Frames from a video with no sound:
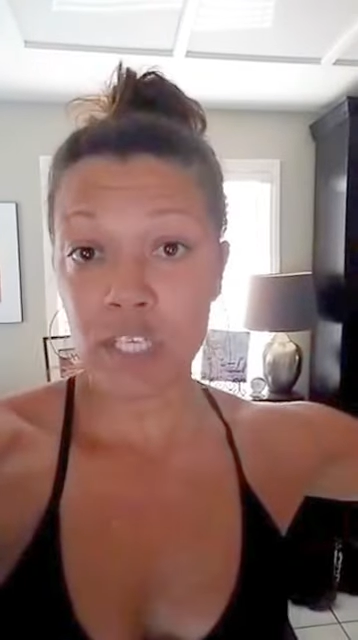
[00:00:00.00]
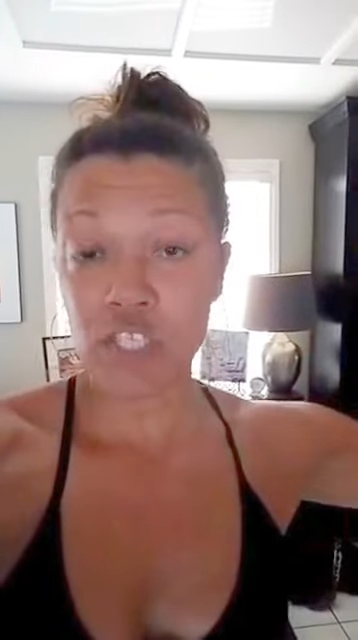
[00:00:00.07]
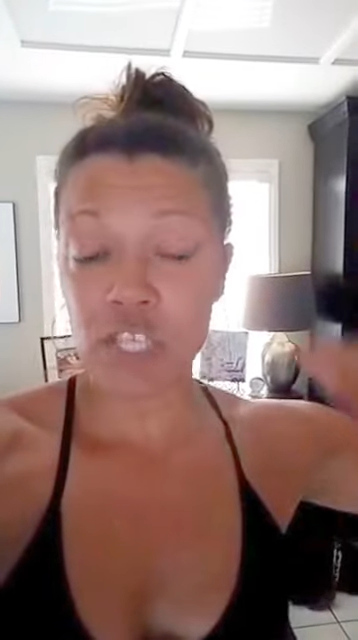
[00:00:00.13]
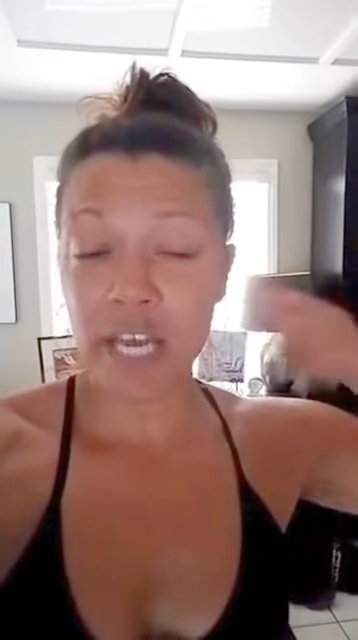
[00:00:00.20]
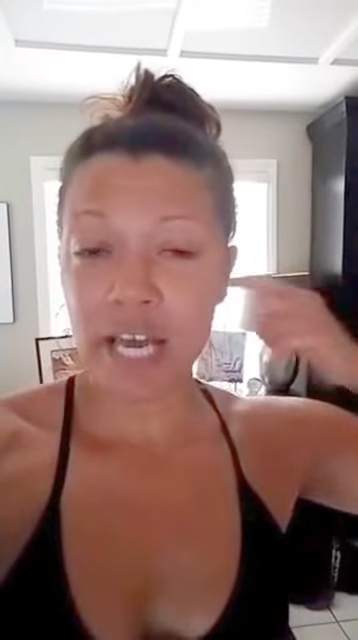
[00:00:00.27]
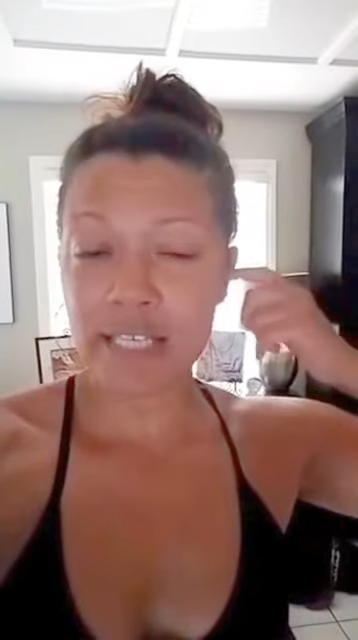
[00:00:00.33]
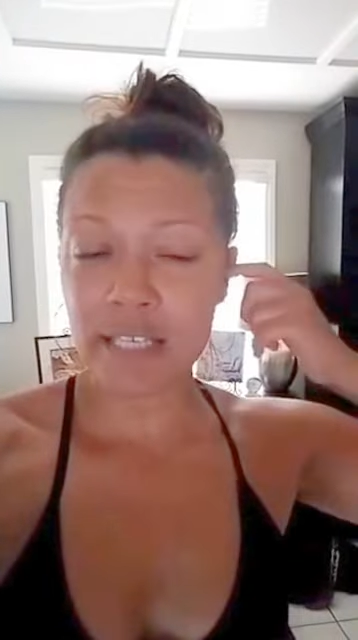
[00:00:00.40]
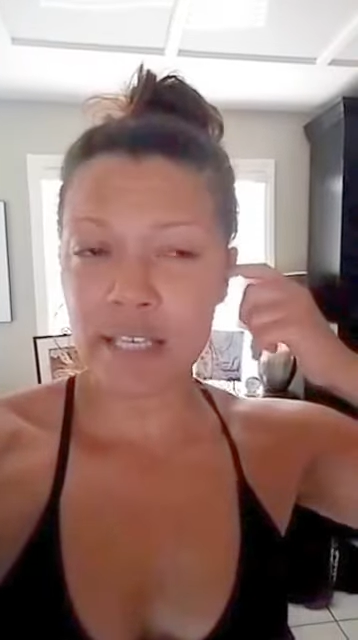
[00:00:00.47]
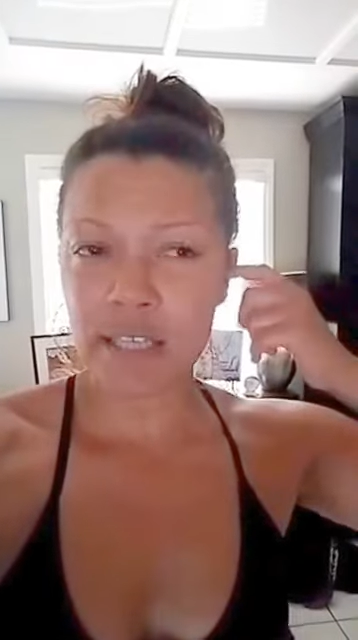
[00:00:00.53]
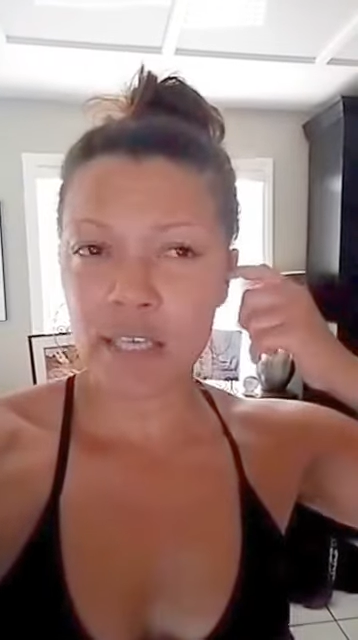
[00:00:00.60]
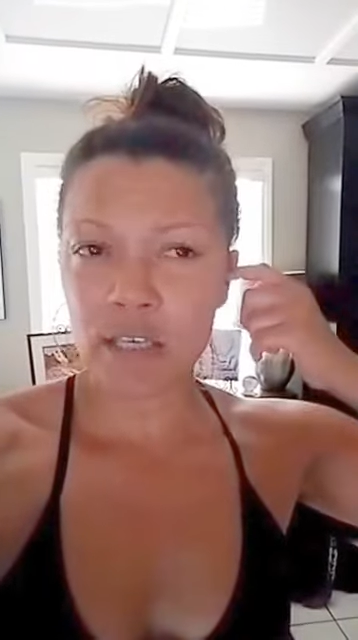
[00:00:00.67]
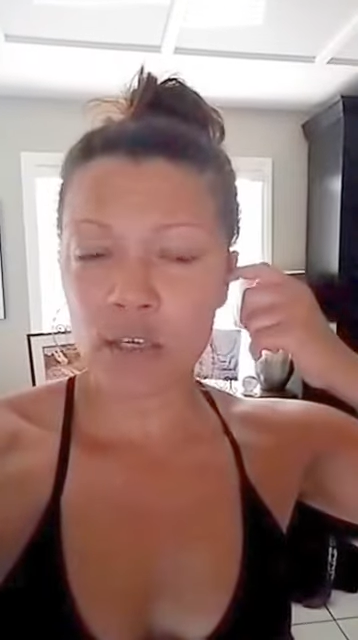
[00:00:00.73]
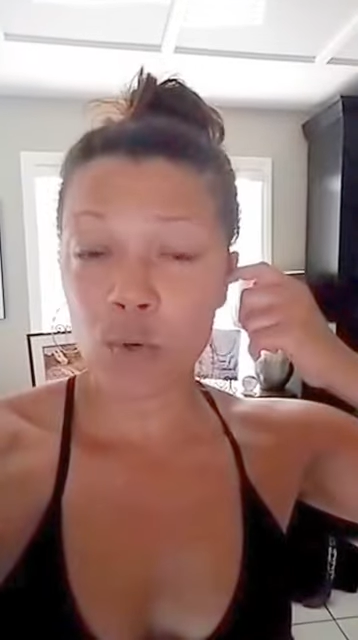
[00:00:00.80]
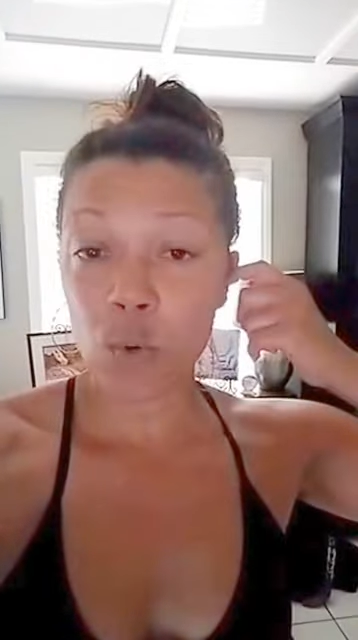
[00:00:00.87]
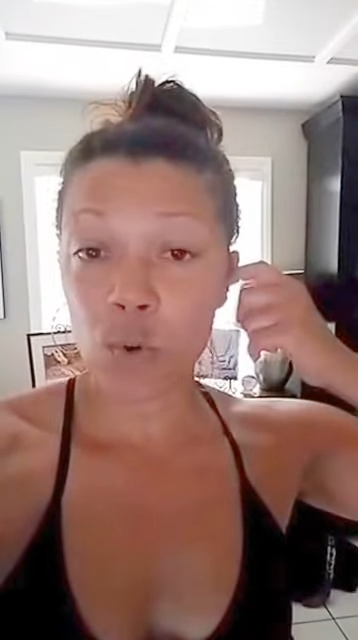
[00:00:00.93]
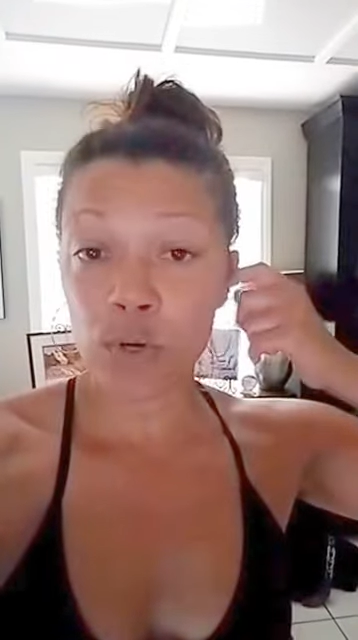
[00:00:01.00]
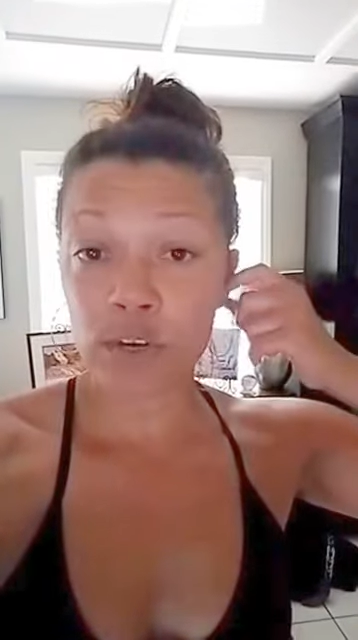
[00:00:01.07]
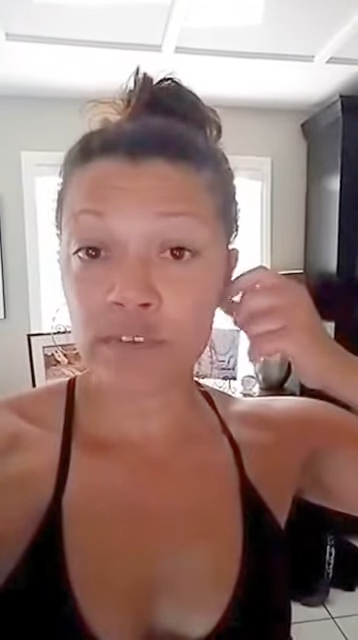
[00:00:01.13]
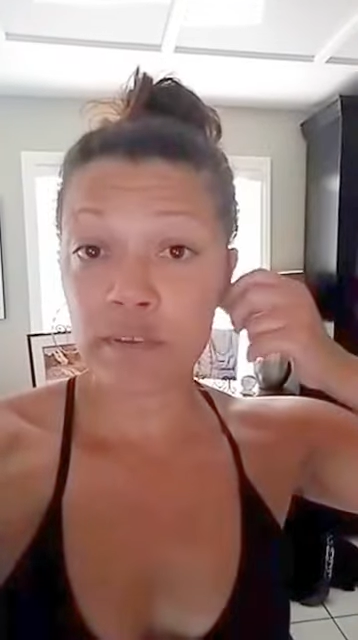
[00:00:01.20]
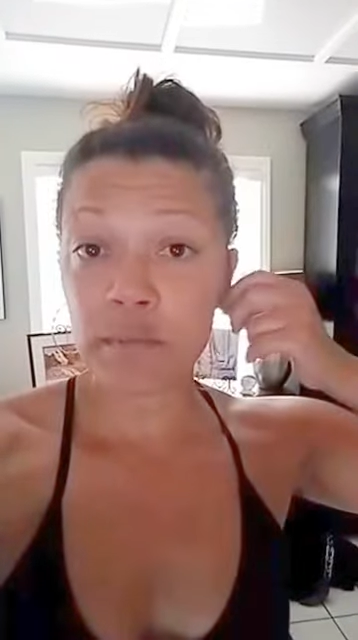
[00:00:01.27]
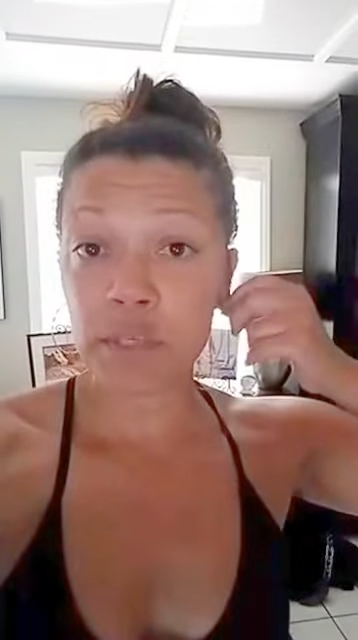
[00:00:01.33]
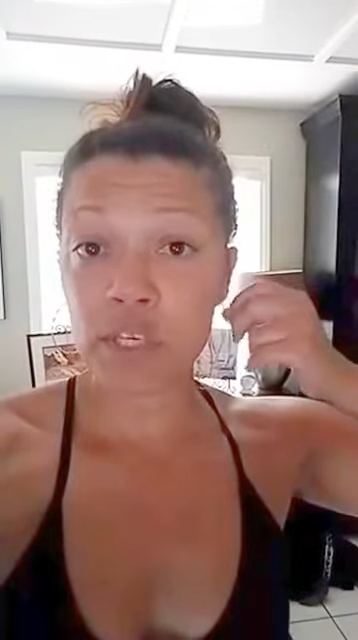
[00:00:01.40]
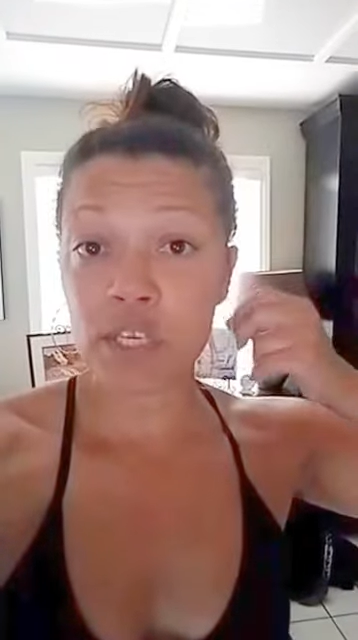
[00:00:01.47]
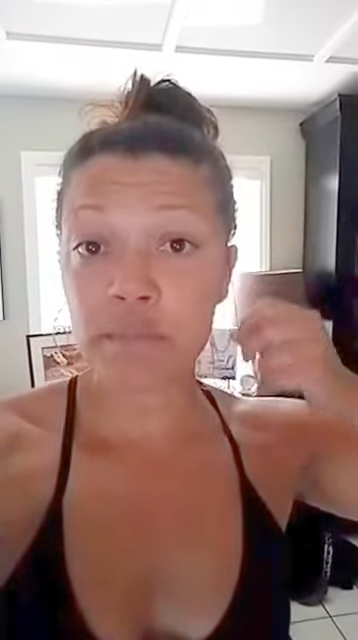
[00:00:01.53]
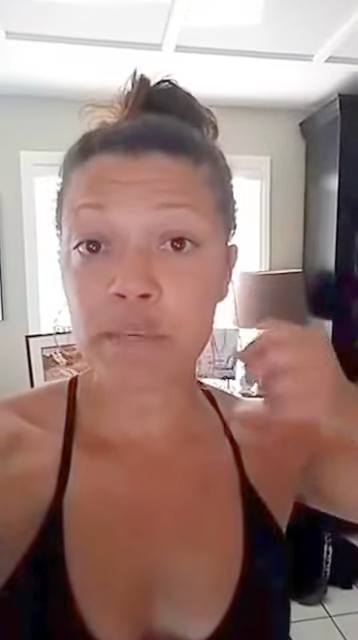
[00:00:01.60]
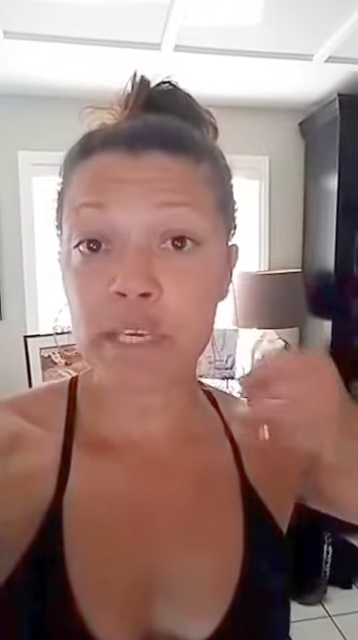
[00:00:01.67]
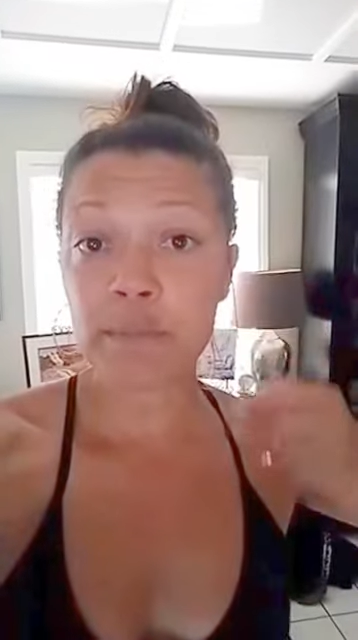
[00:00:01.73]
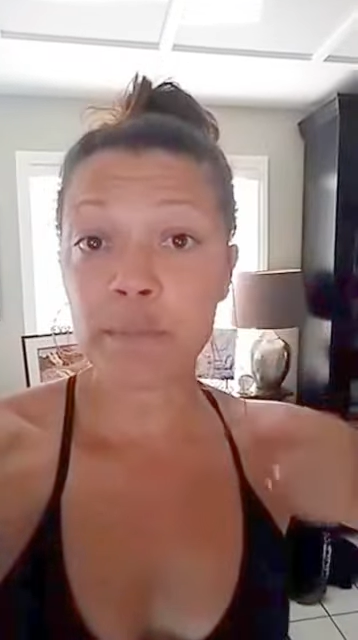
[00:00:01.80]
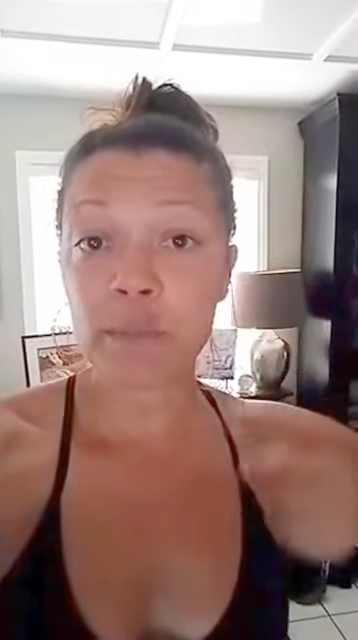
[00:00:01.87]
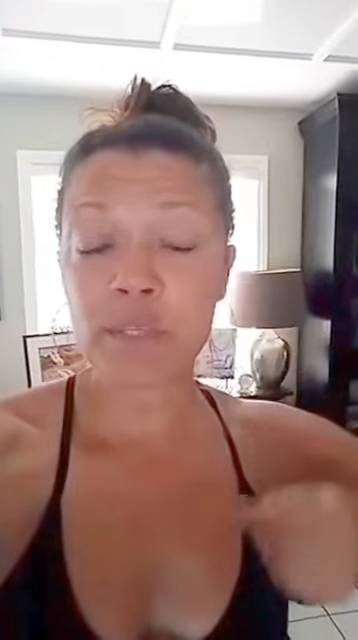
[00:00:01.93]
She has, I think, 250,000
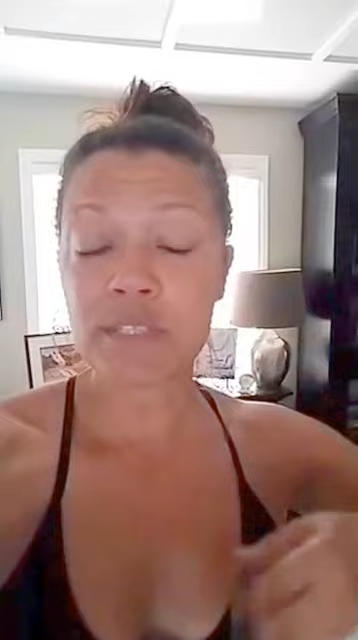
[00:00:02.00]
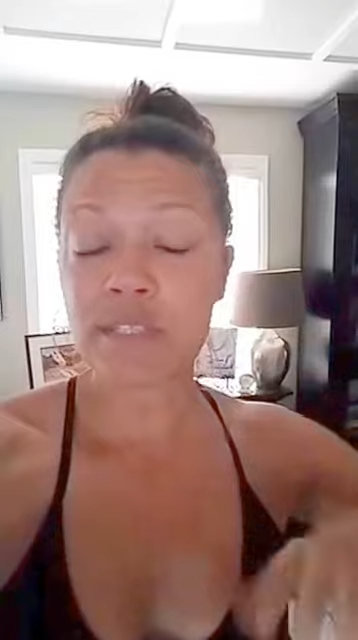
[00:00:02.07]
people.